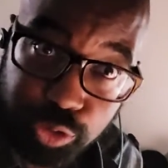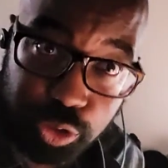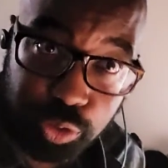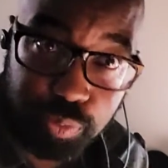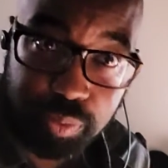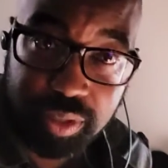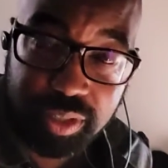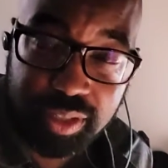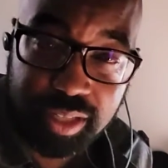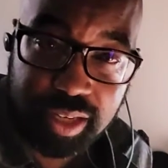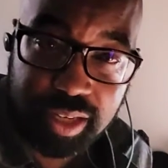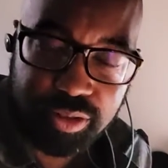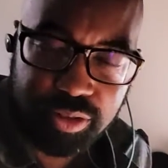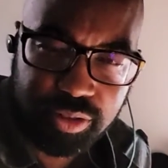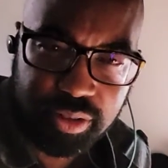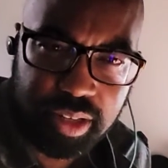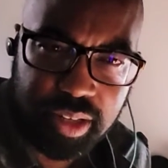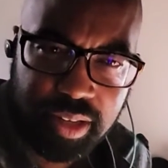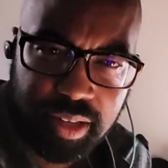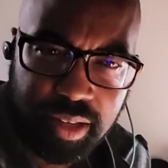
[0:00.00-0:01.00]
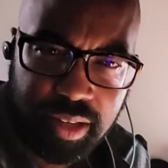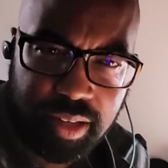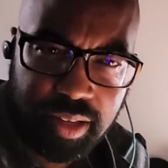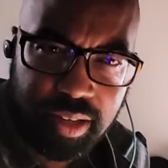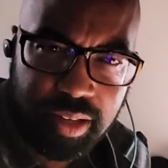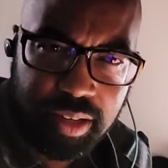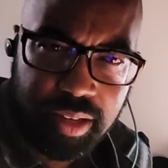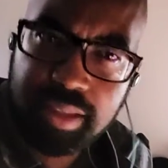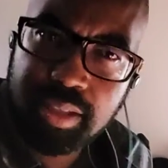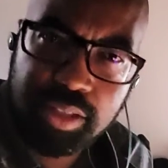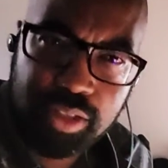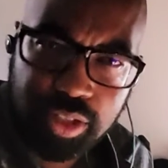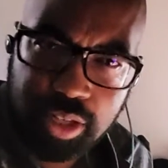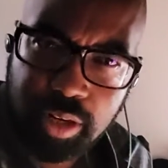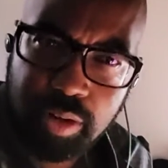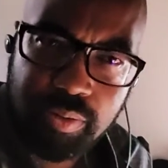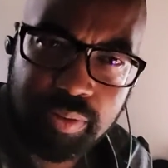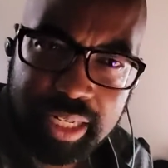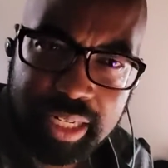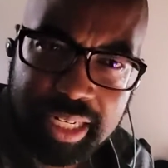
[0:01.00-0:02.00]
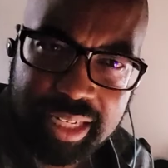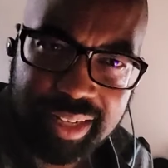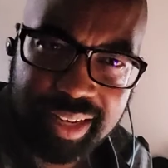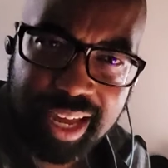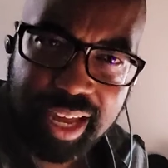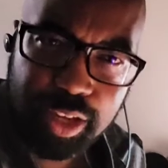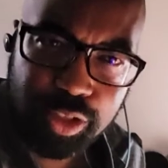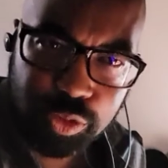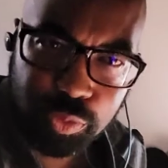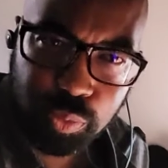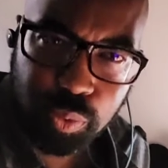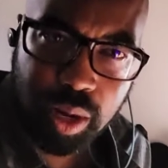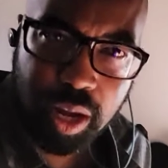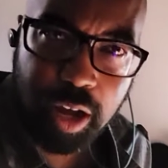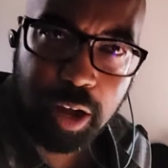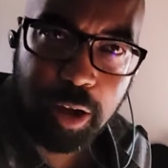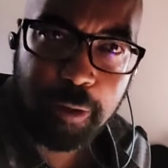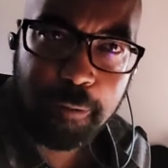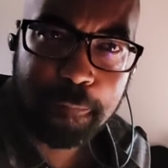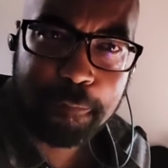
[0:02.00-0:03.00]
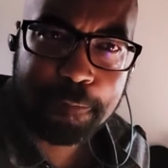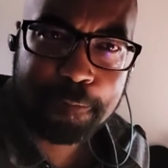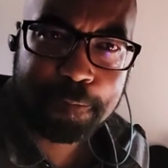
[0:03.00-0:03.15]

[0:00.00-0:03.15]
to resist the tyranny as well.